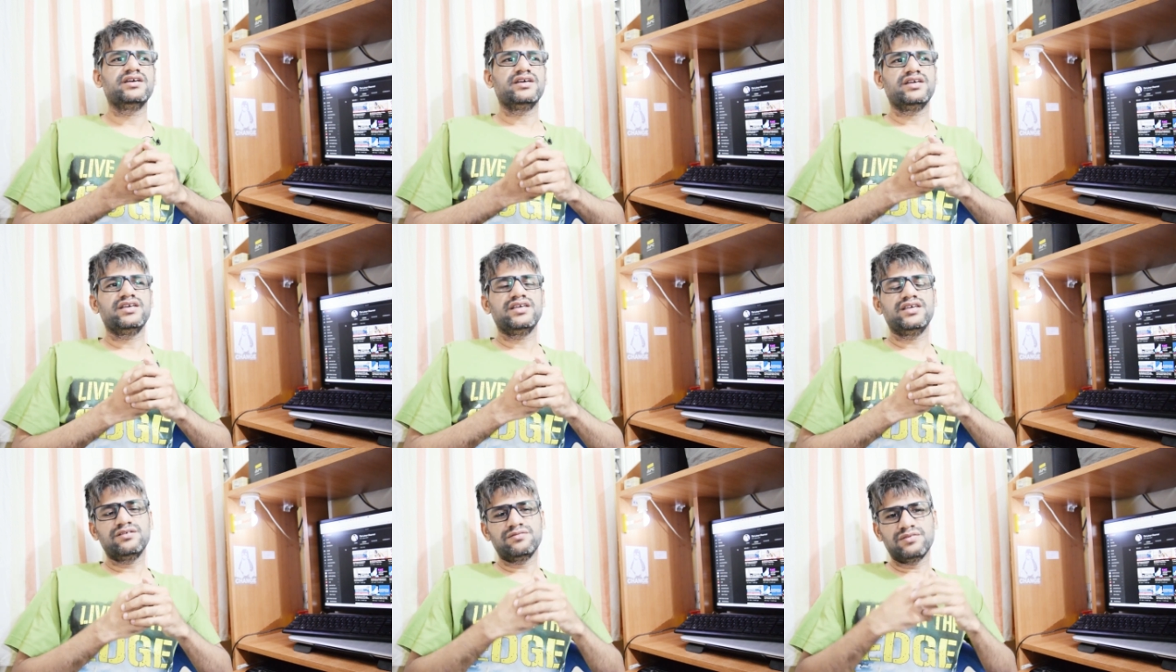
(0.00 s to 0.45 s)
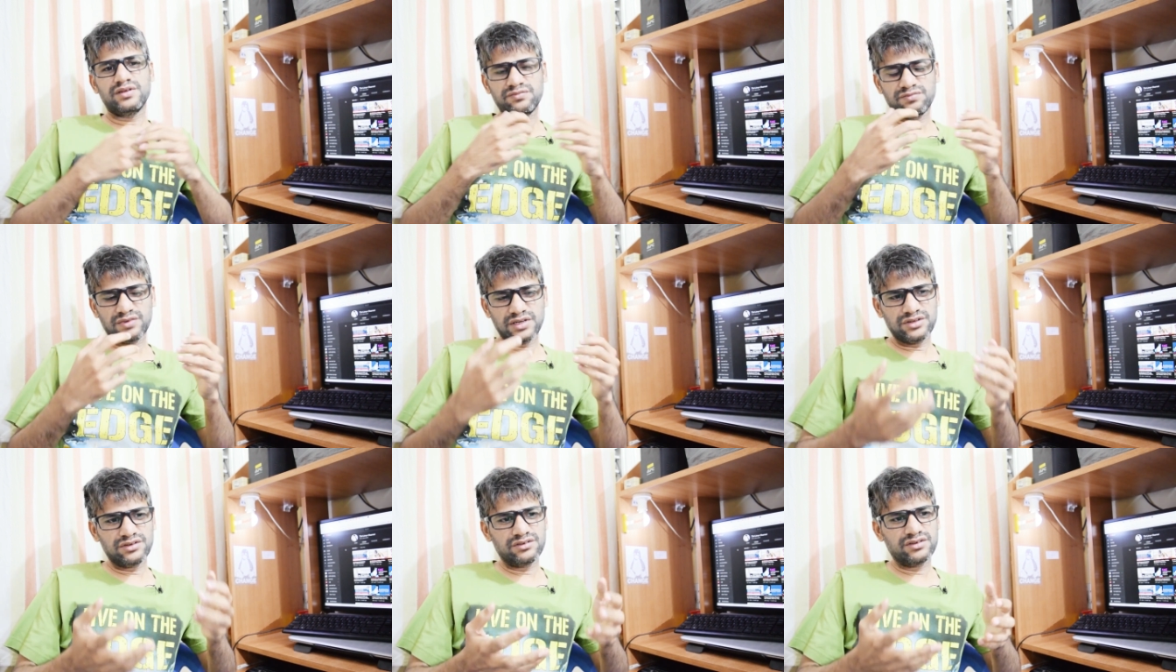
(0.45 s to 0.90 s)
even
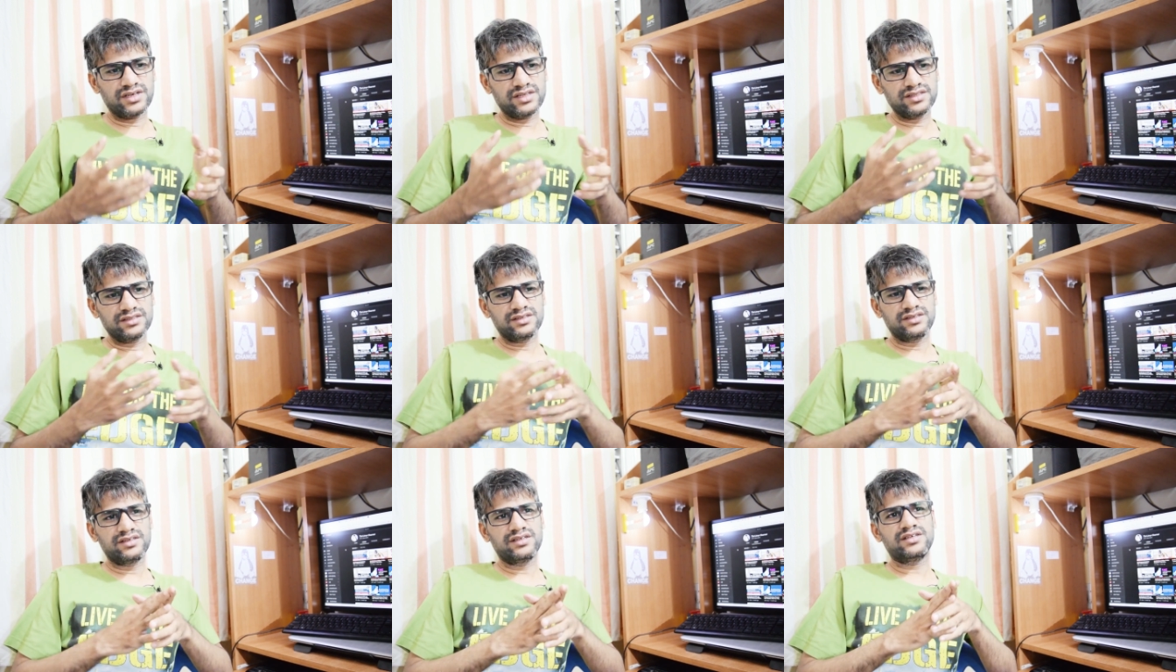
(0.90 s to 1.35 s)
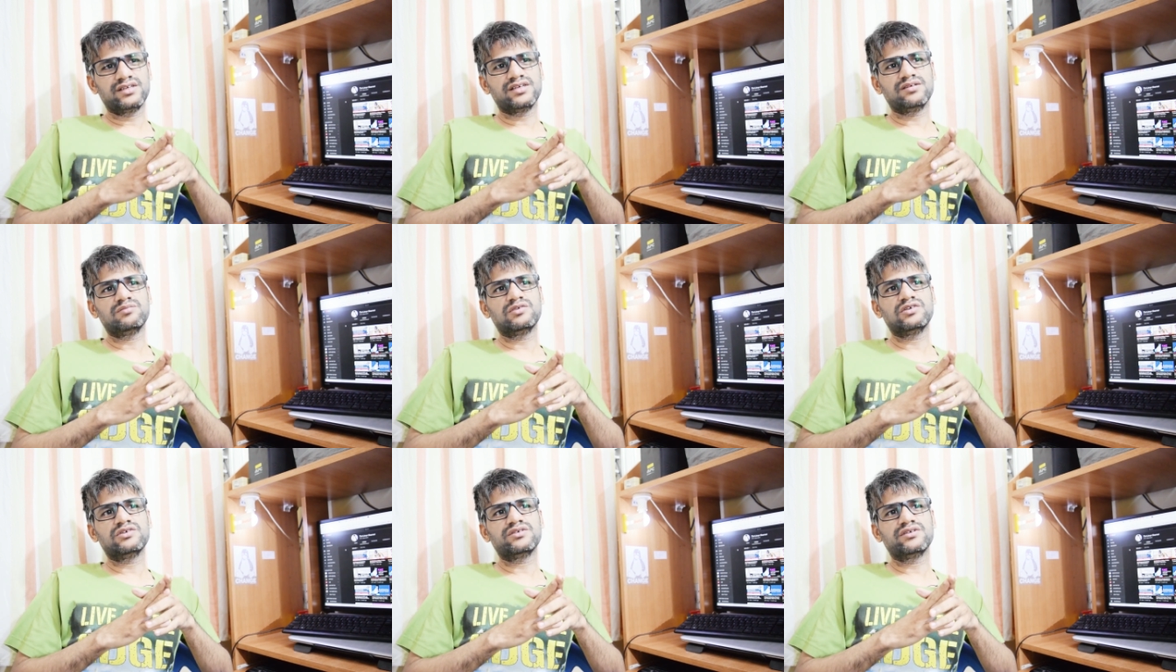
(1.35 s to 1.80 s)
when you consider
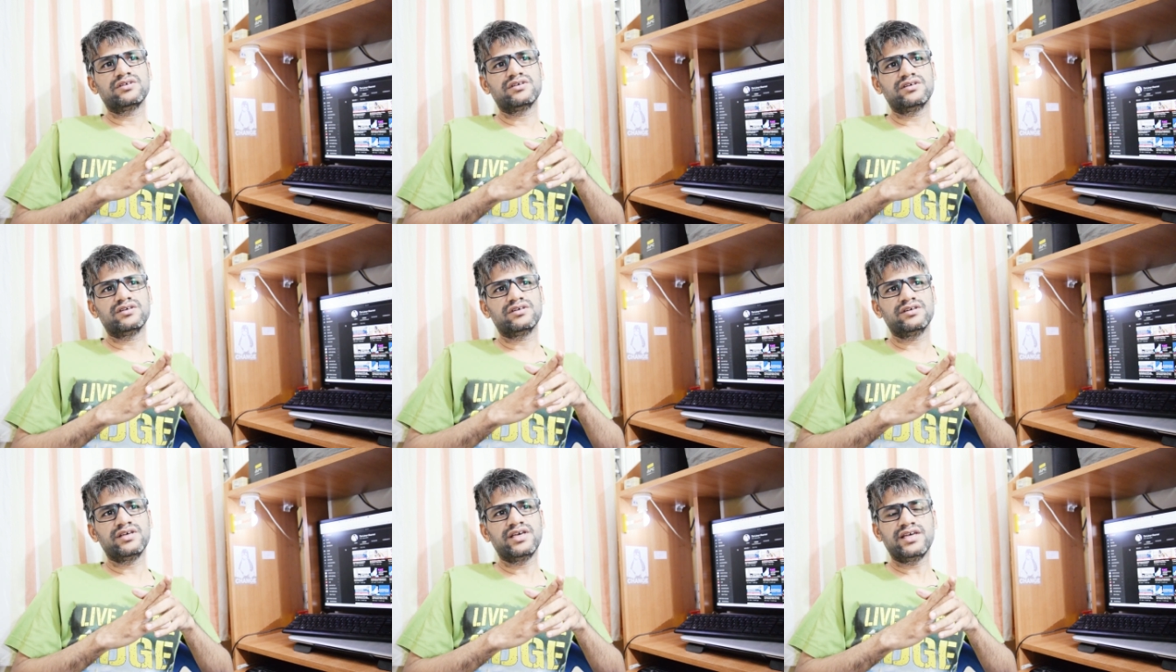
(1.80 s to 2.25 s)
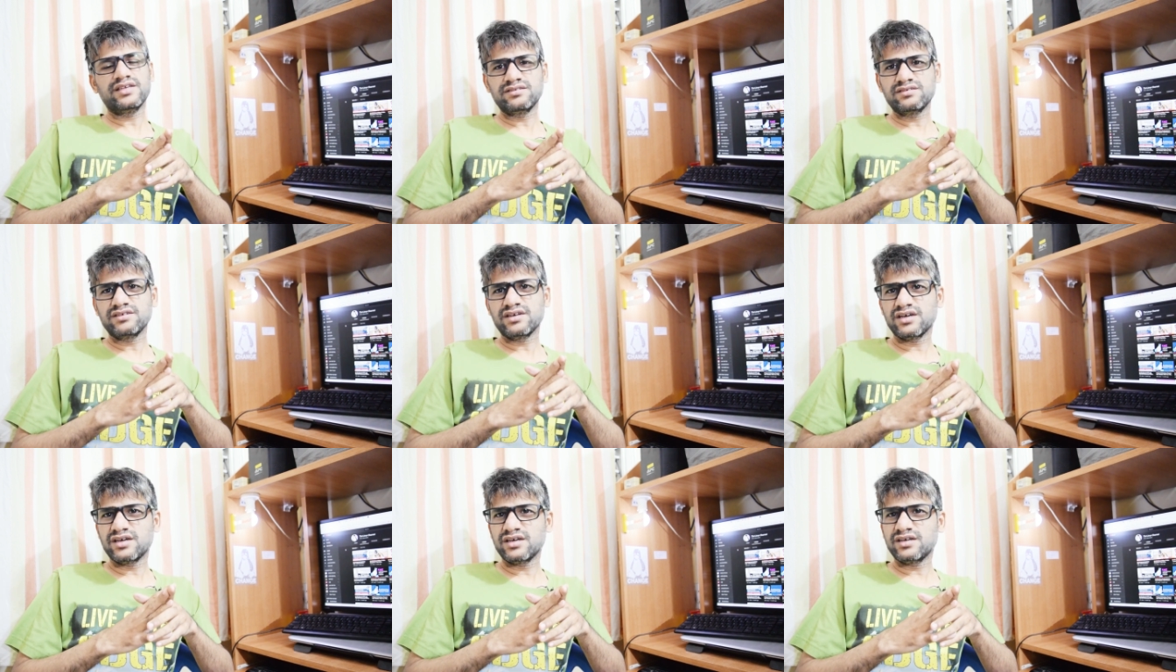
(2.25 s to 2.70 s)
about uh,
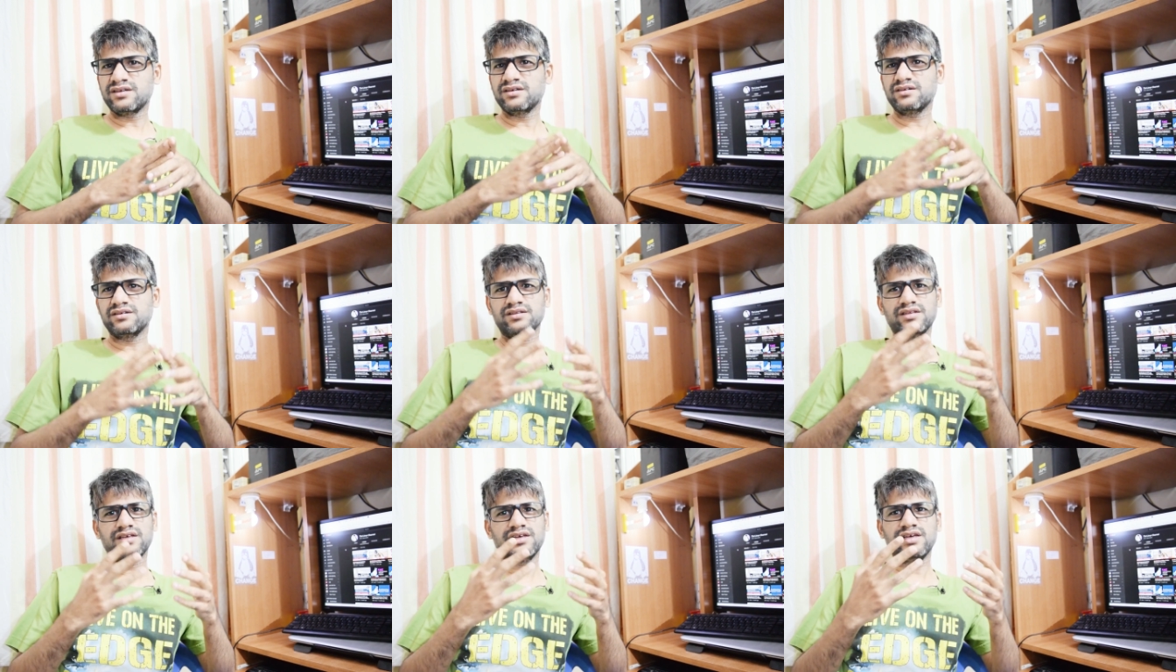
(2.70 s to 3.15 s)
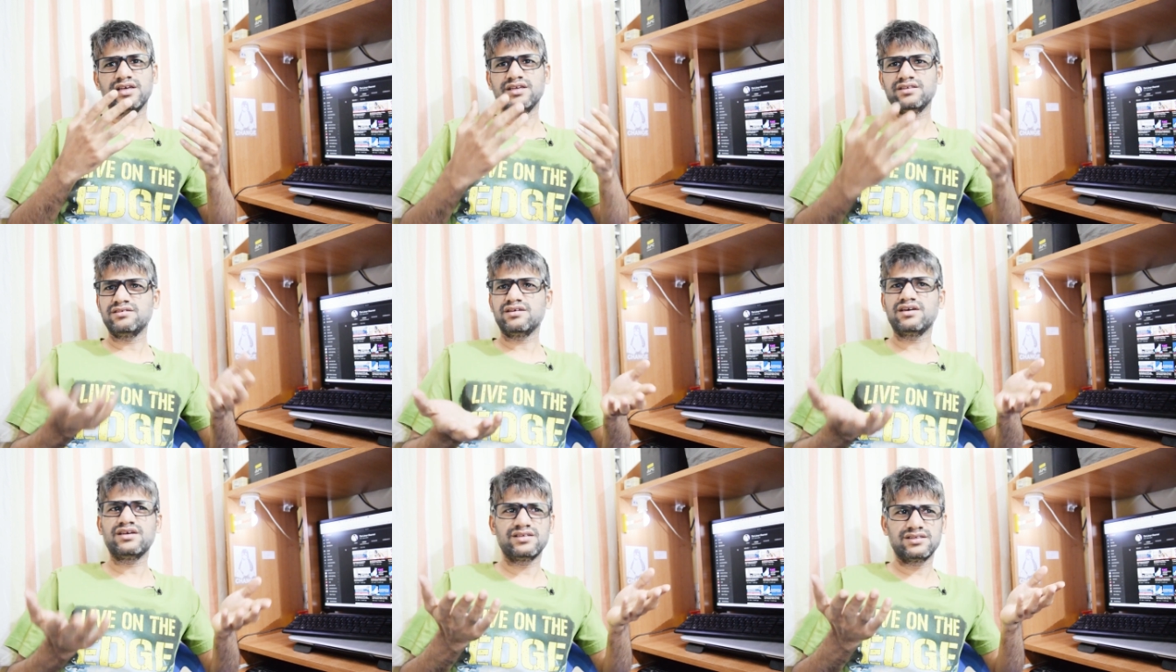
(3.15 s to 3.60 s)
H R, the
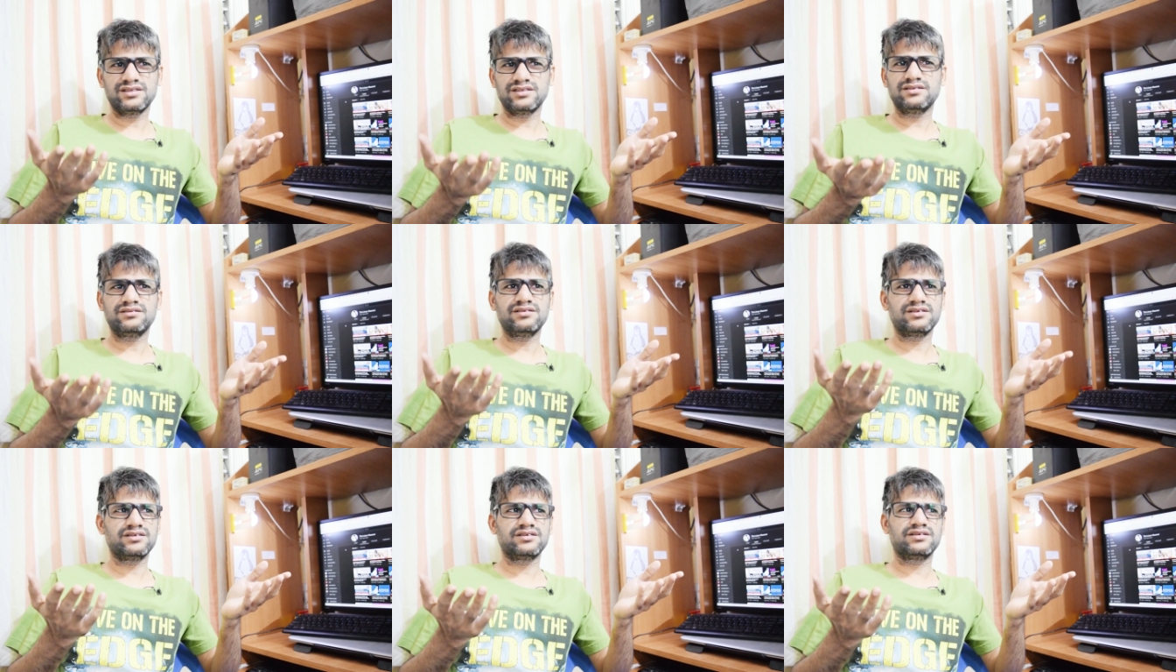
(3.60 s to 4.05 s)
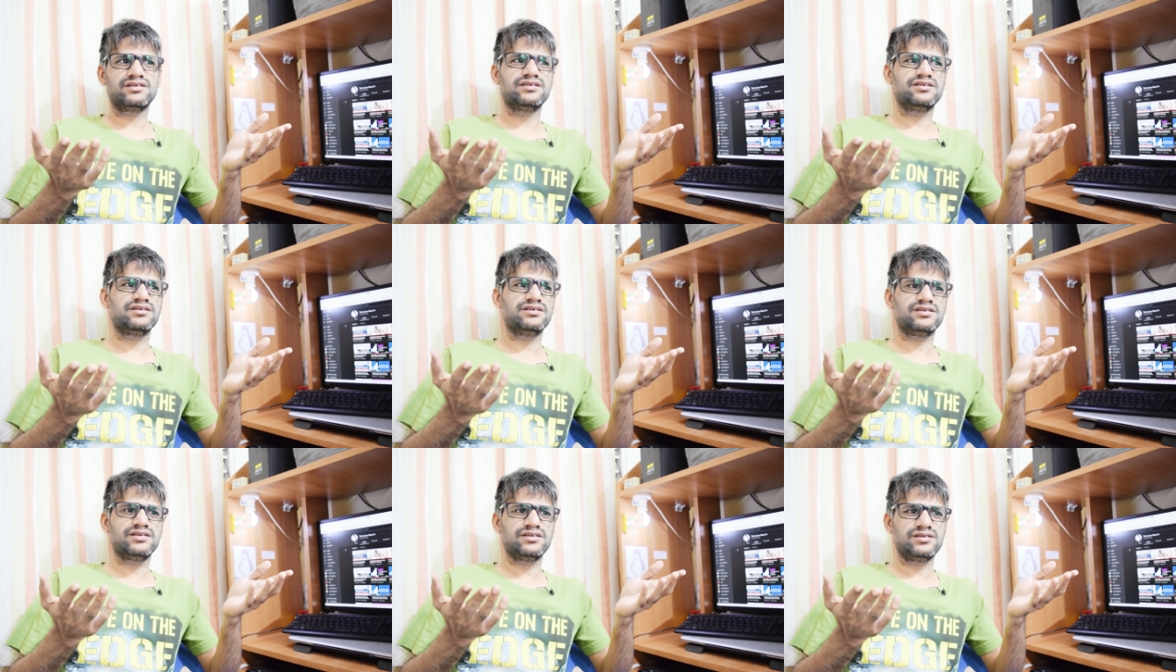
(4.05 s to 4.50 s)
H R is just uh,